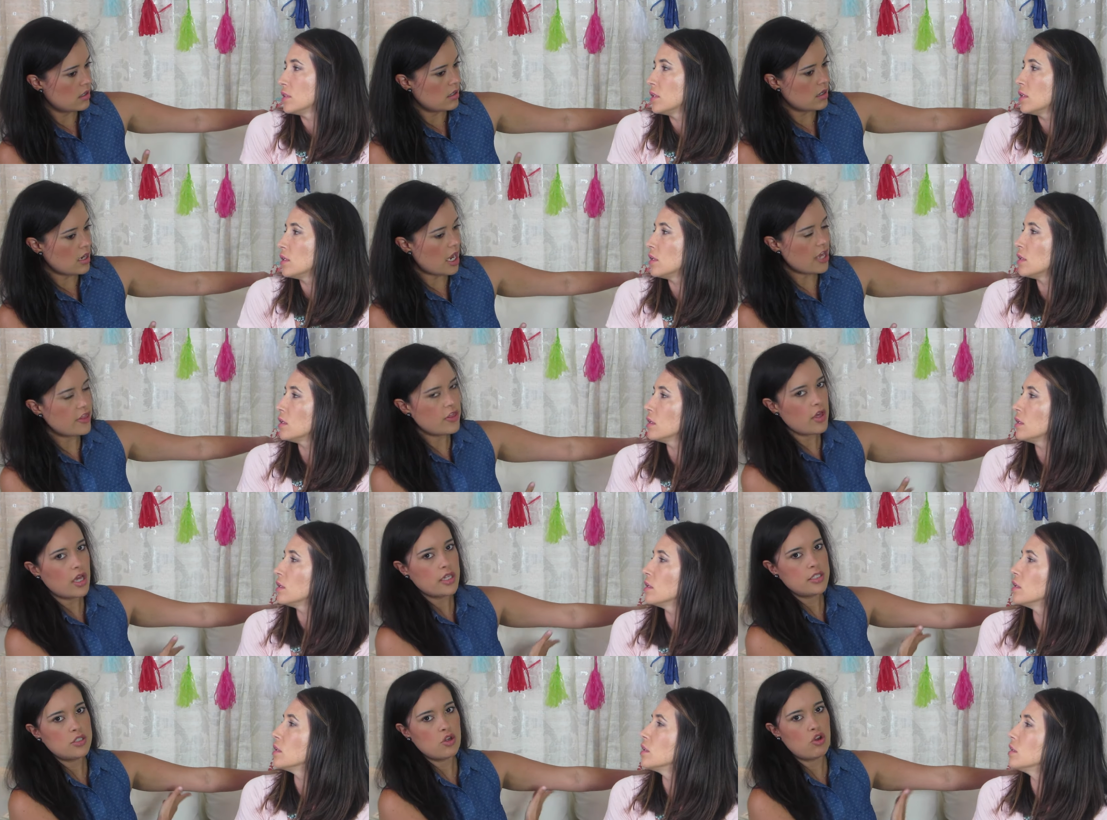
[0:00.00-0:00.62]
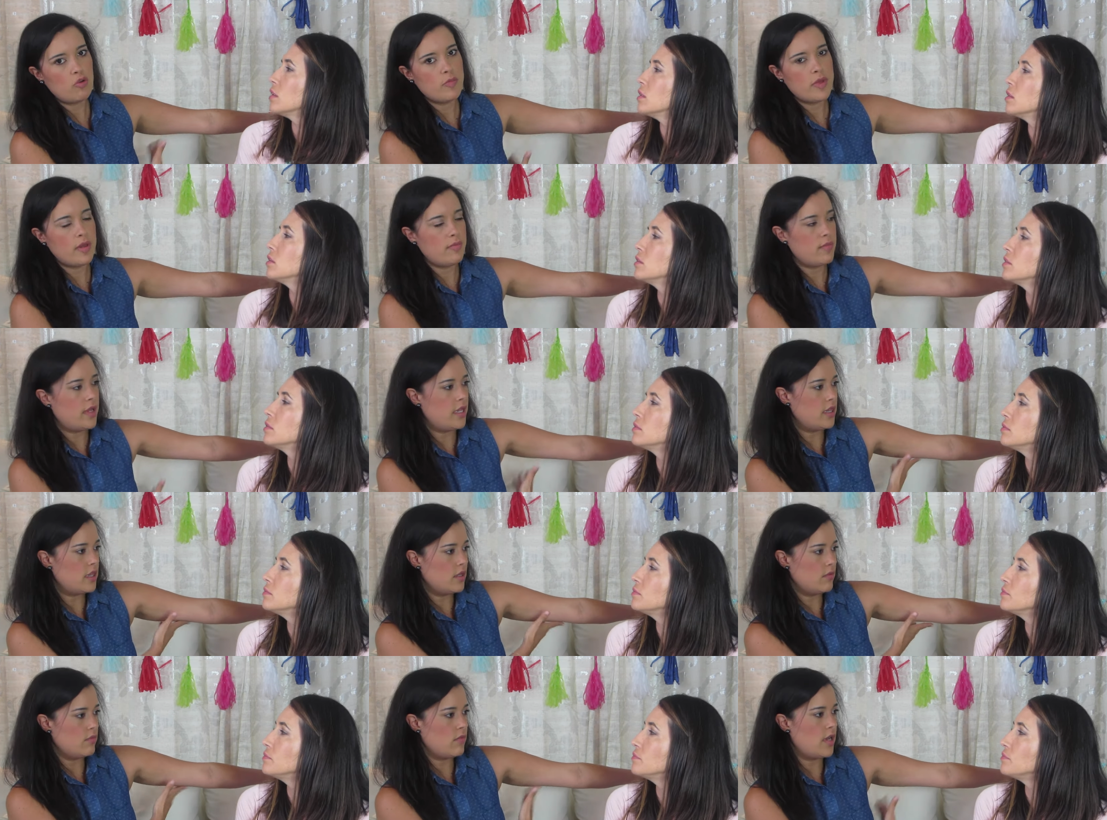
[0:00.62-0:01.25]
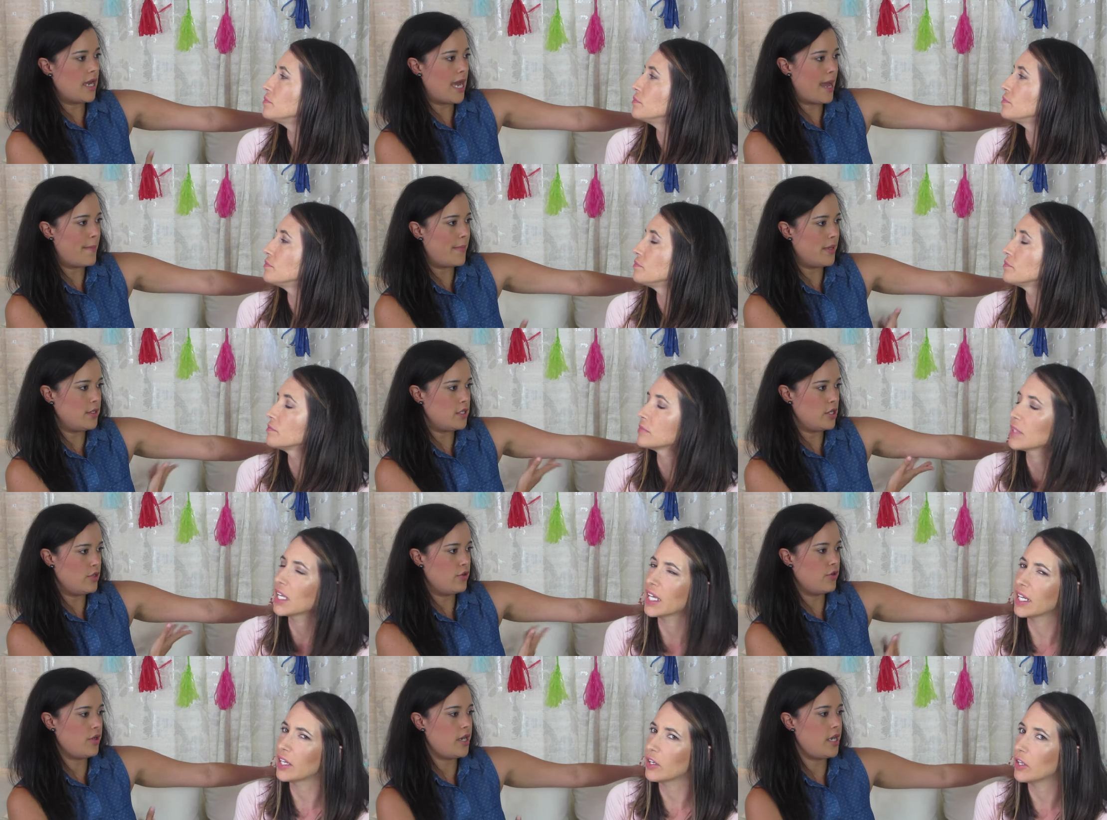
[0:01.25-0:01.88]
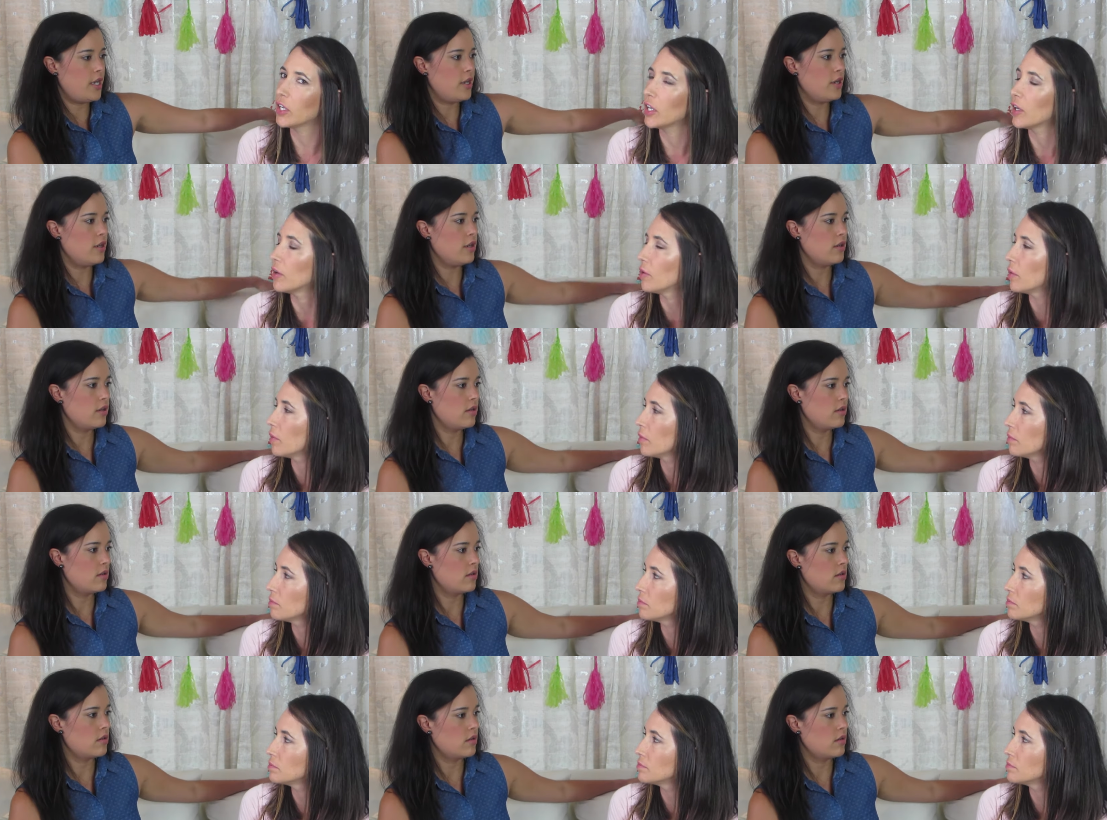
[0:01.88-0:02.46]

Speaker 1: I thought dolman meant what happened under here. I don't know.